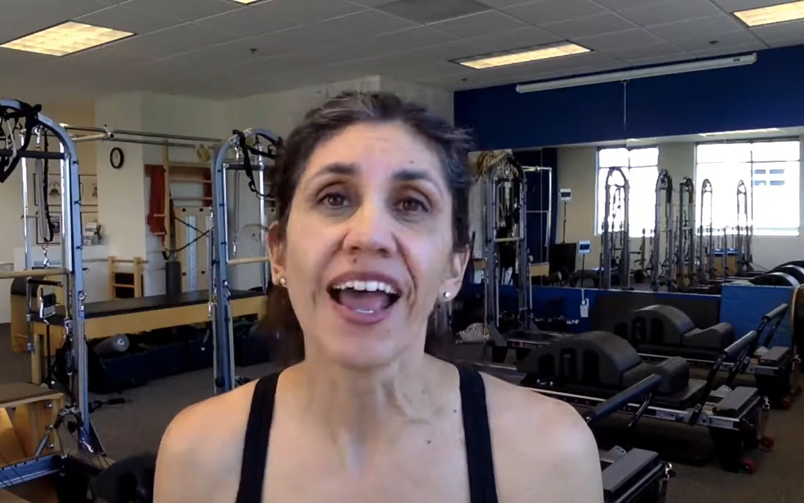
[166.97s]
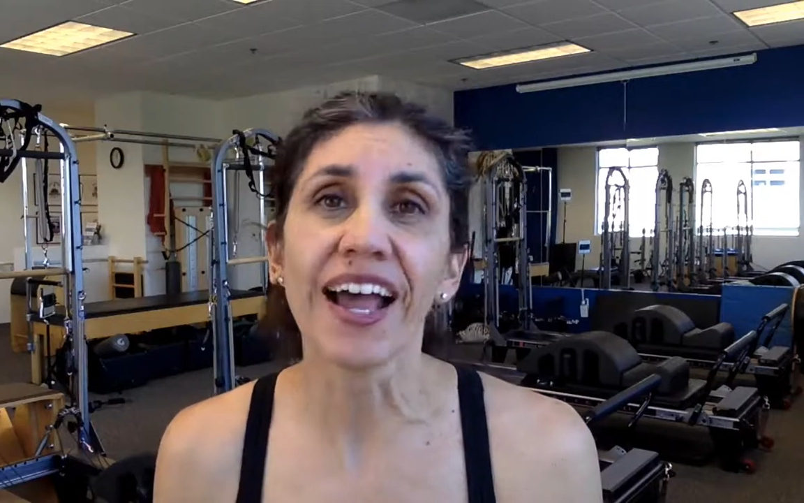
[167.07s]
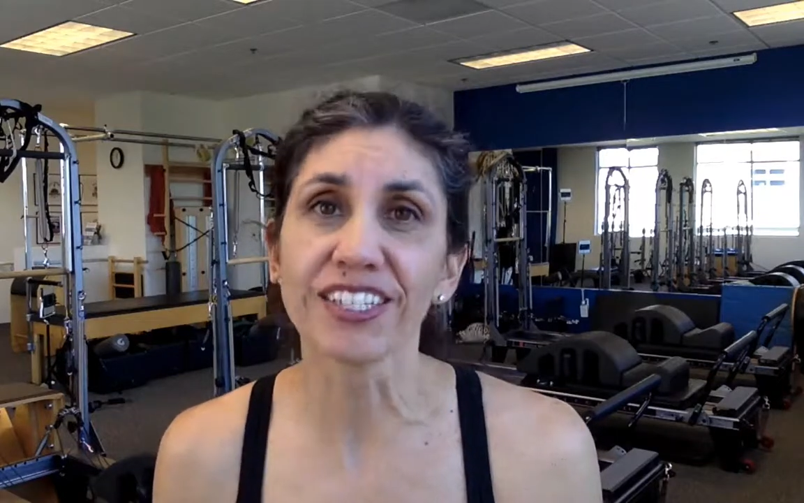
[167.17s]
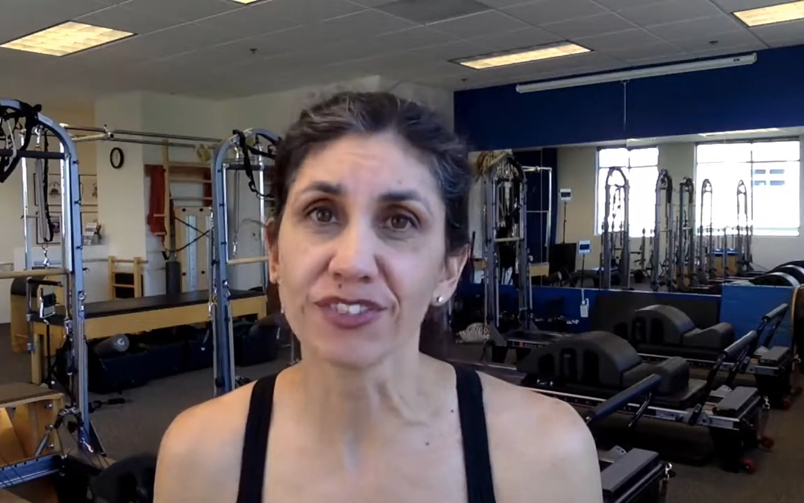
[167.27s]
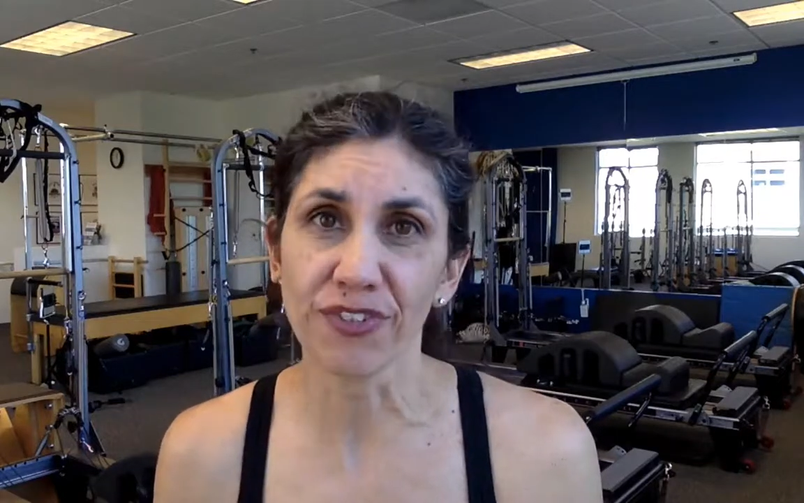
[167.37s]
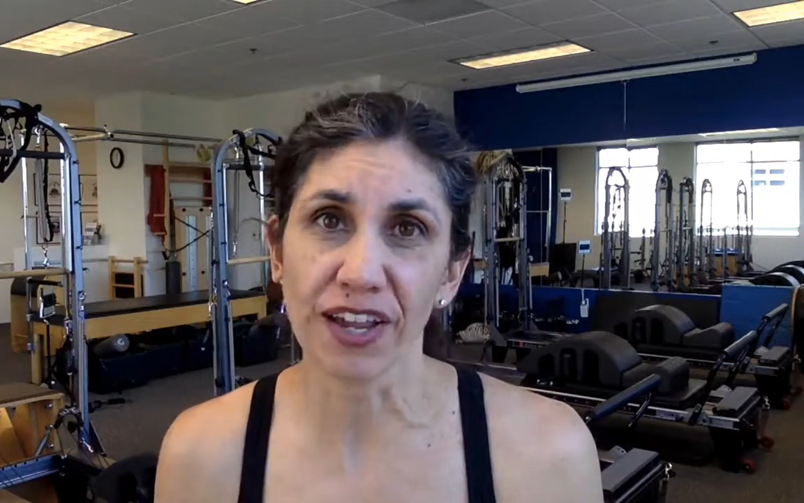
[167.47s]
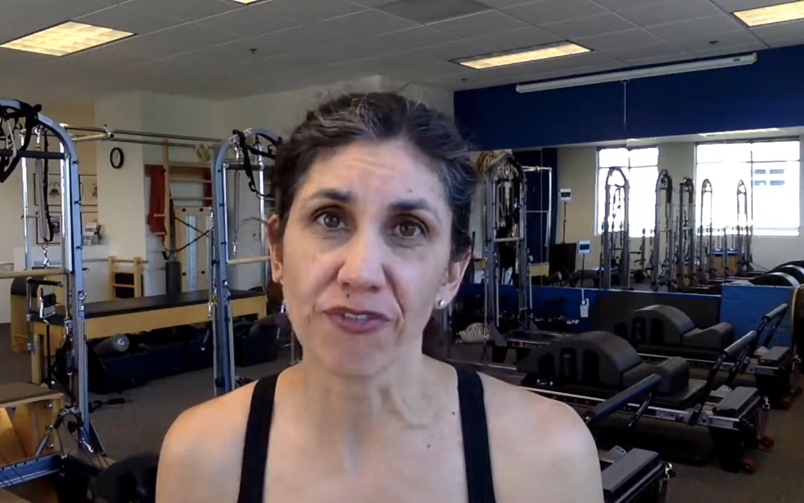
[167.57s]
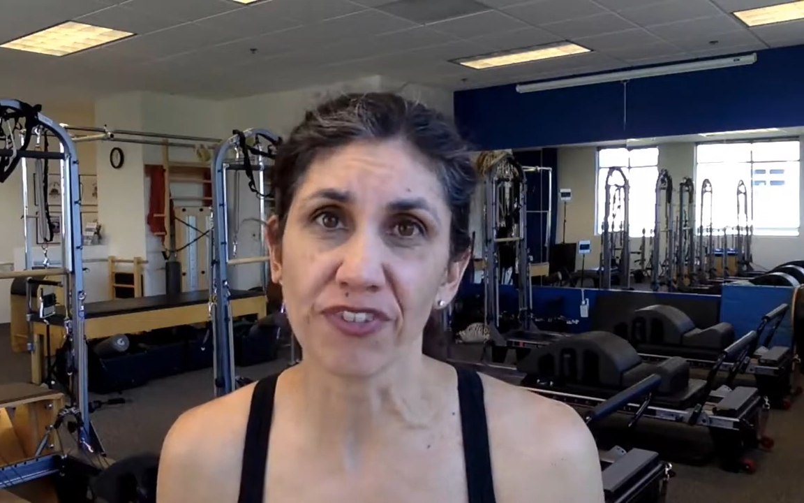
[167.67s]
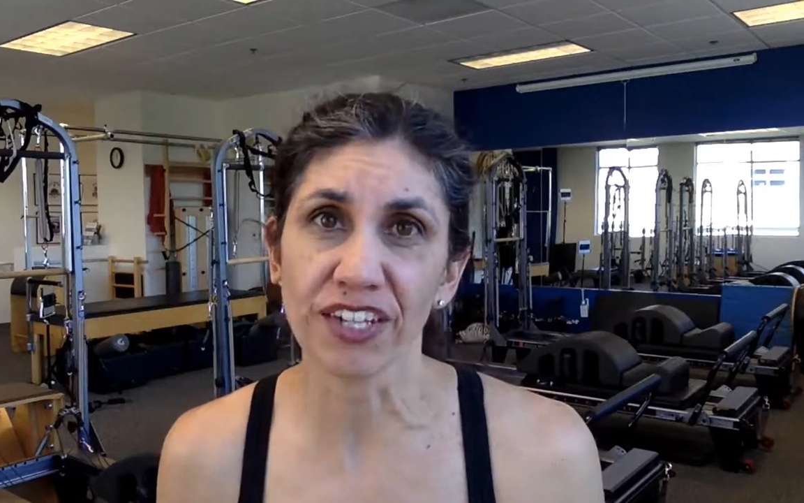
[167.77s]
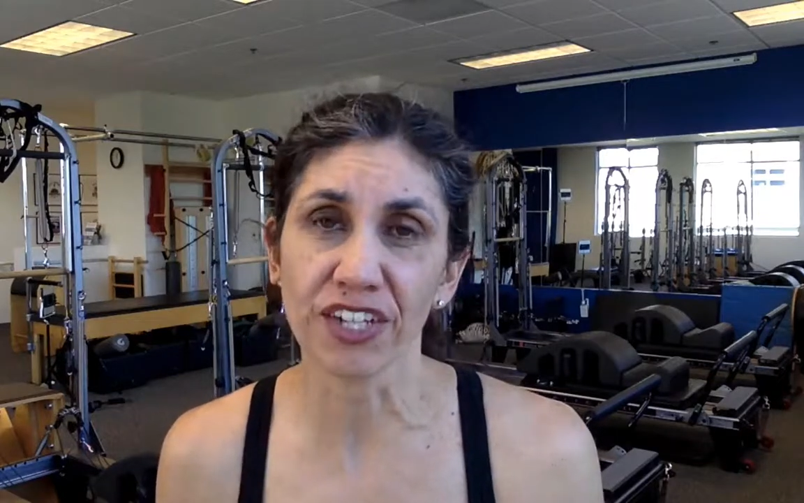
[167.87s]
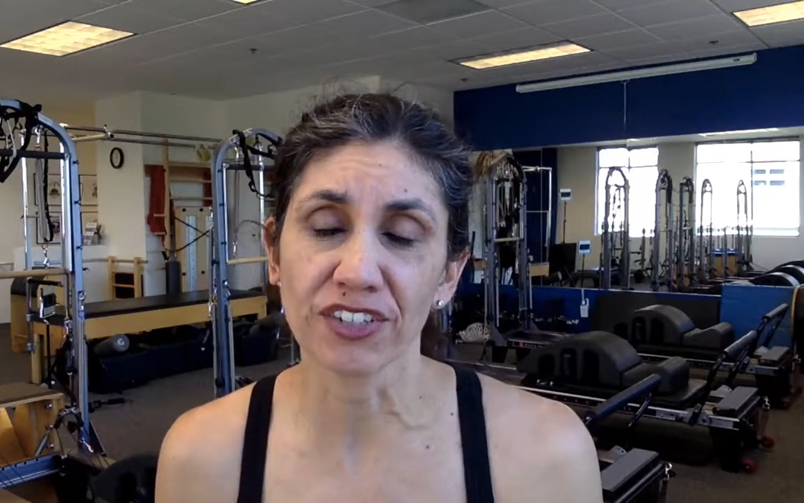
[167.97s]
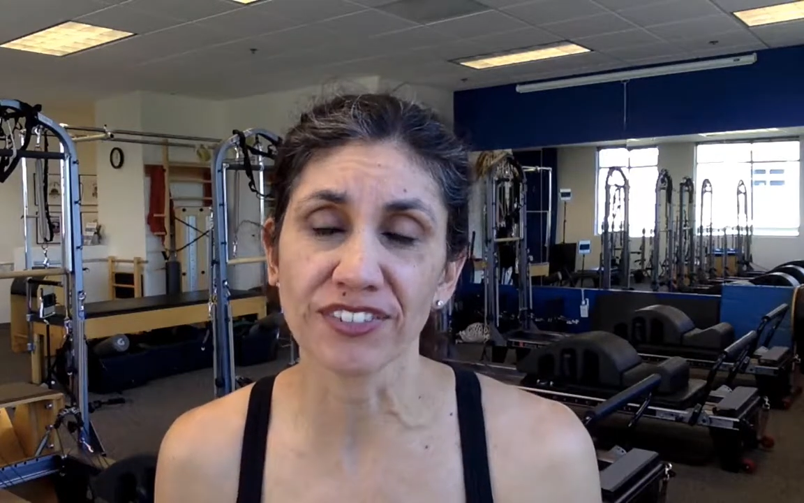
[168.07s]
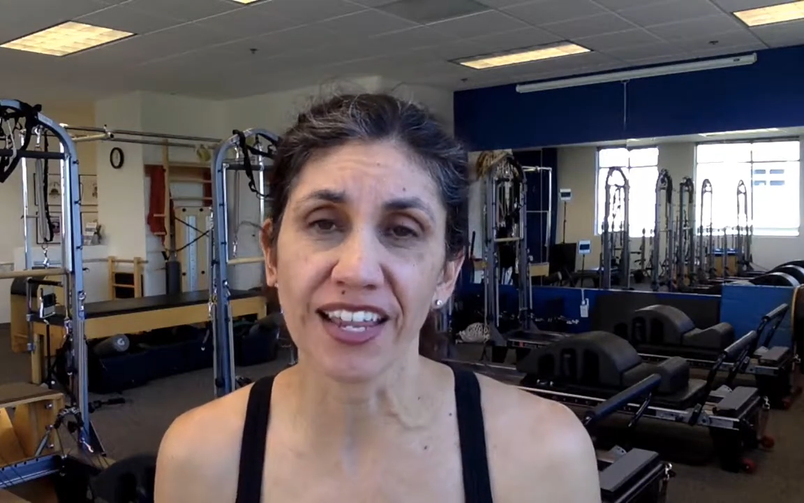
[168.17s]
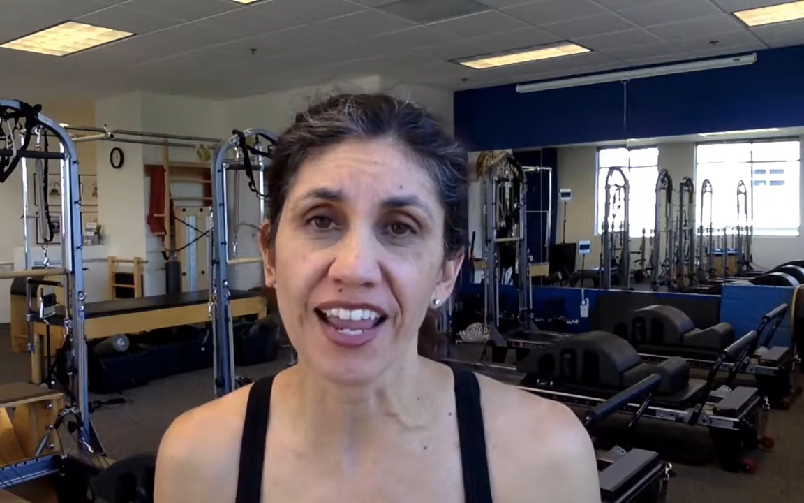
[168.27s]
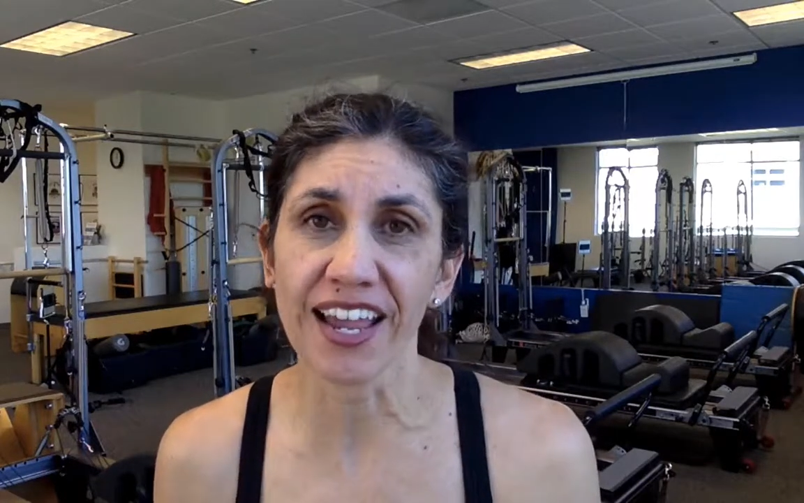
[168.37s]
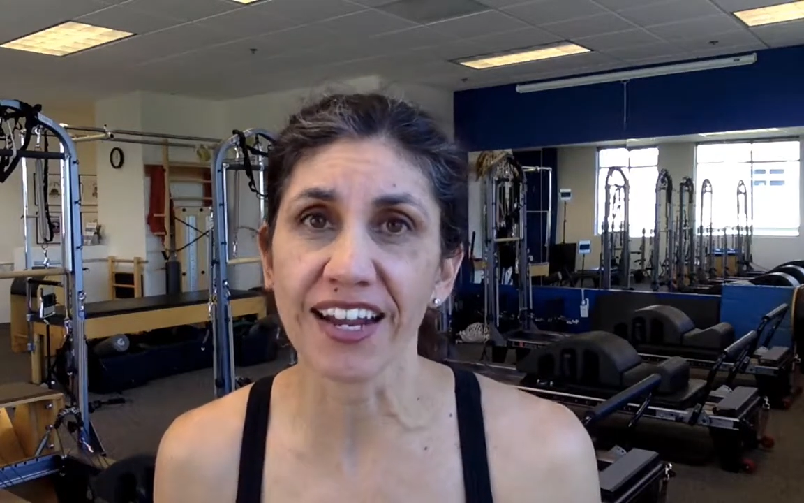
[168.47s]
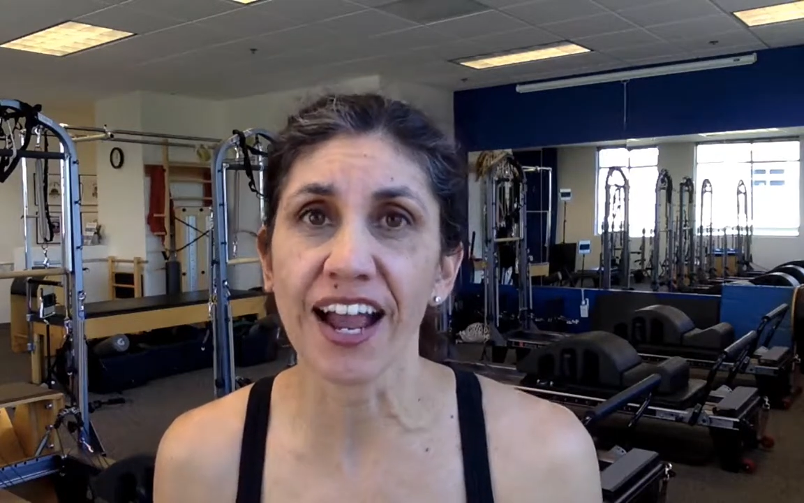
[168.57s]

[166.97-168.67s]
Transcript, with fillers: as 5 figures, and